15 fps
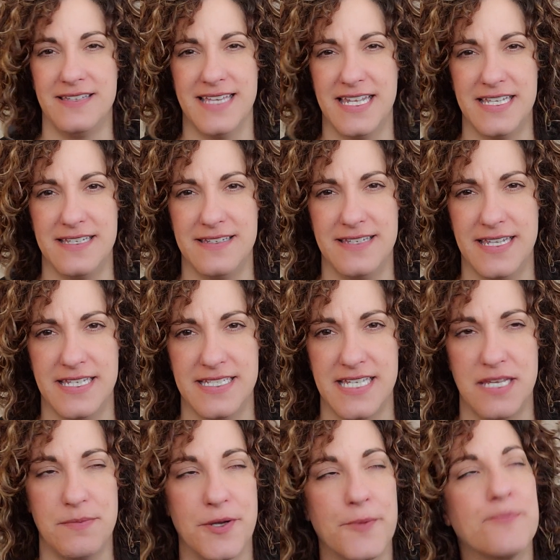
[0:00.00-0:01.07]
not, a, not a
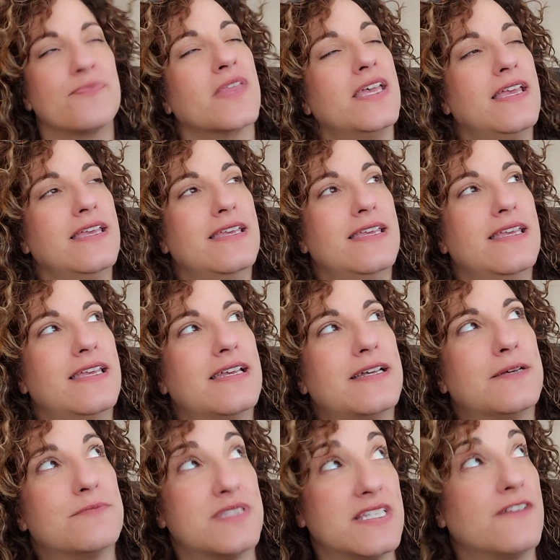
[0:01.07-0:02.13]
teddy bear.
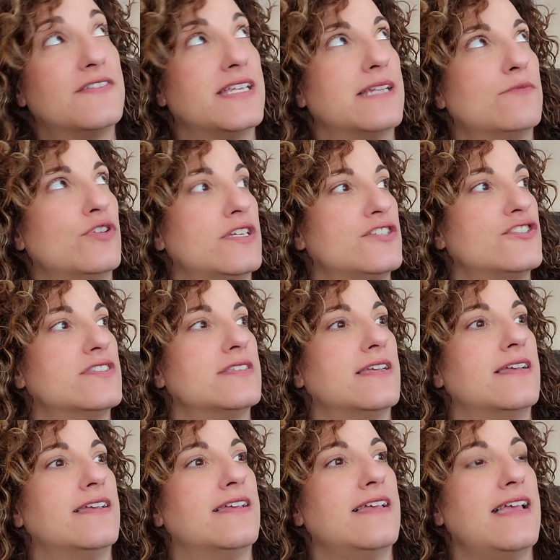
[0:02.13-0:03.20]
Um, stuffed animal, I should
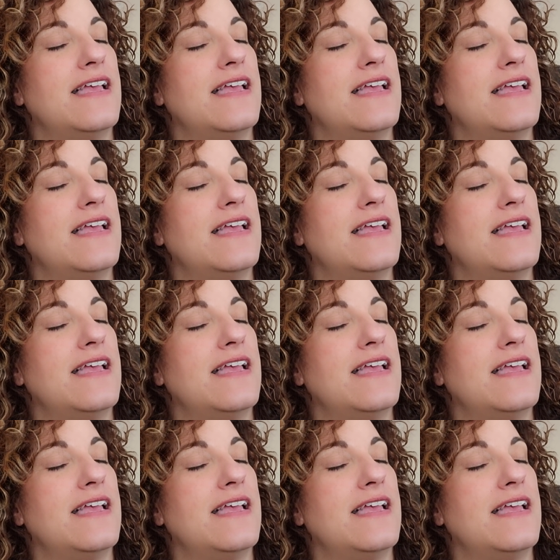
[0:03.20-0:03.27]
say.